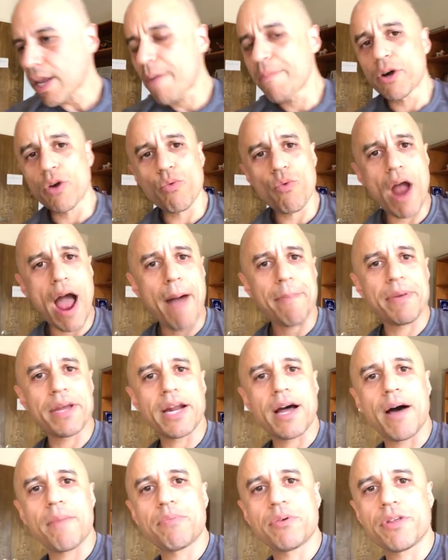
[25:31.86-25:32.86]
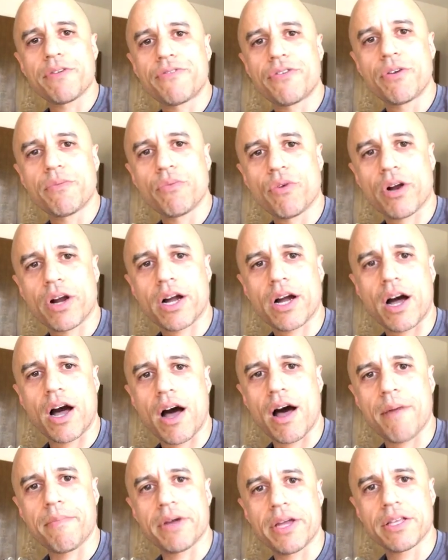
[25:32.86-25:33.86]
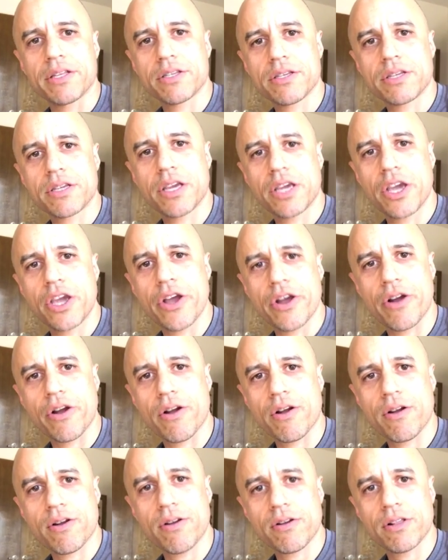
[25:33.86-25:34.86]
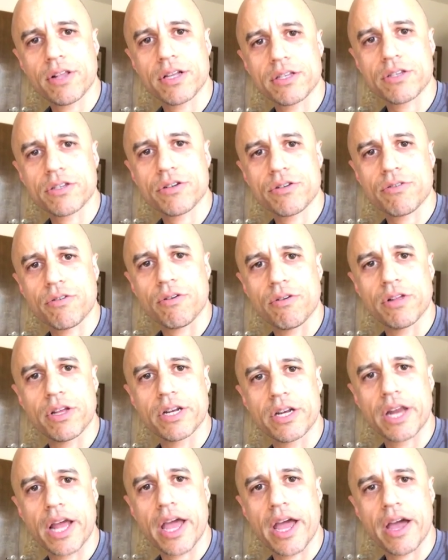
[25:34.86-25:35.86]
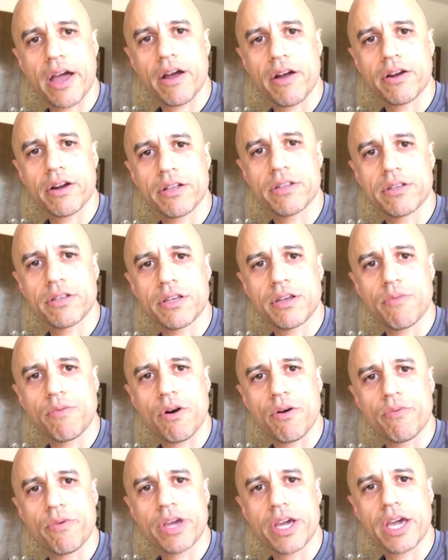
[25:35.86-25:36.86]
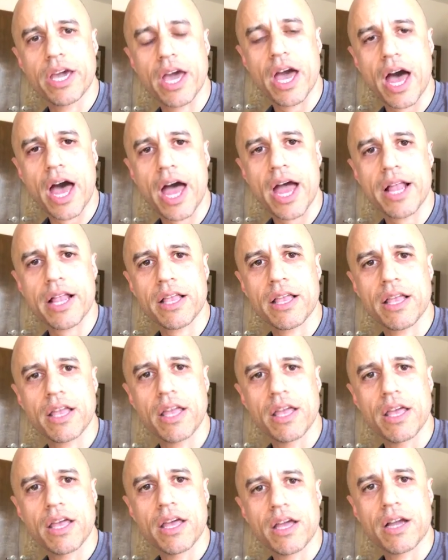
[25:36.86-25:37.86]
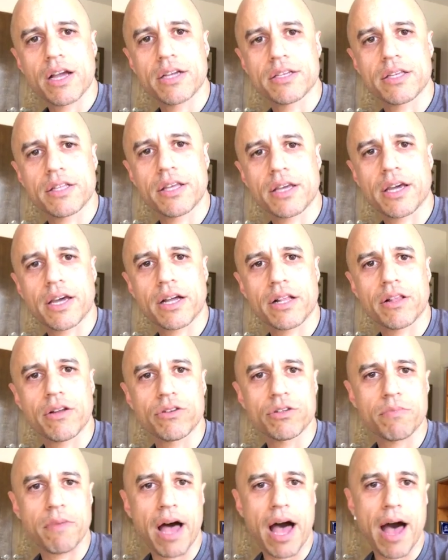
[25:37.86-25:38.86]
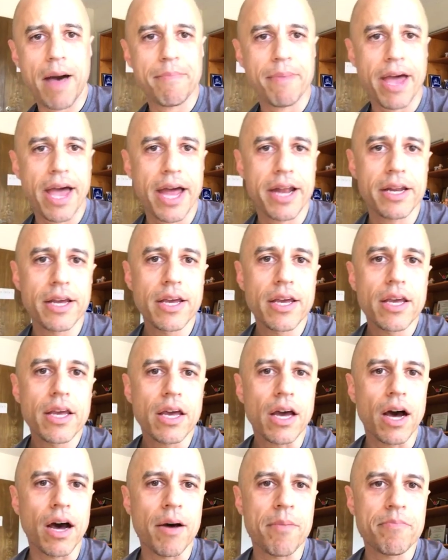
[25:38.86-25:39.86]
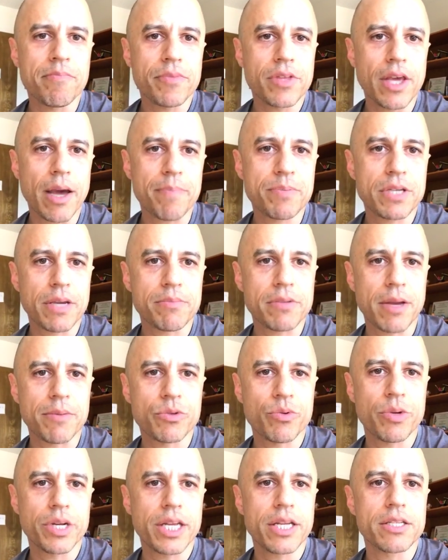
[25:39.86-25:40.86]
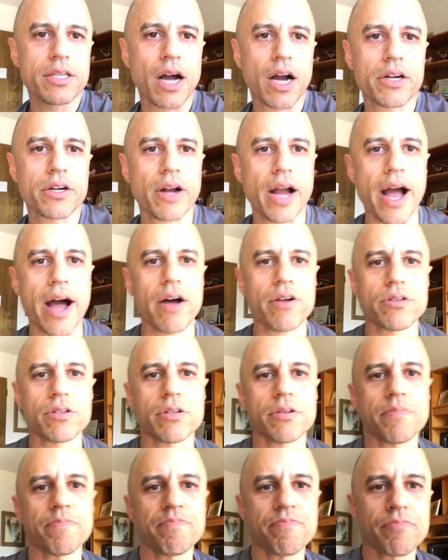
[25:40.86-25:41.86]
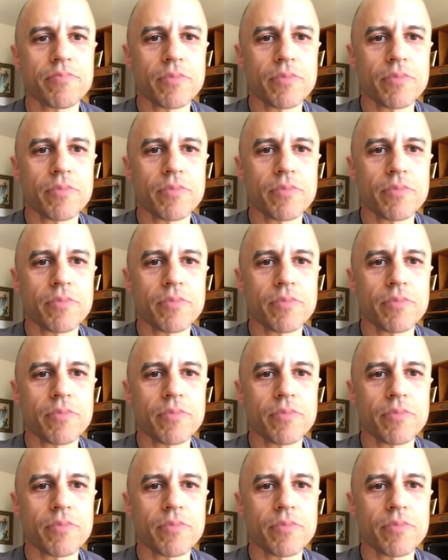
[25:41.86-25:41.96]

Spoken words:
I'm gonna wrap it up with a few more comments here. Let's scroll it down and see what we got. Because I think I closed my iPad. Yep, sometimes we need Dr. House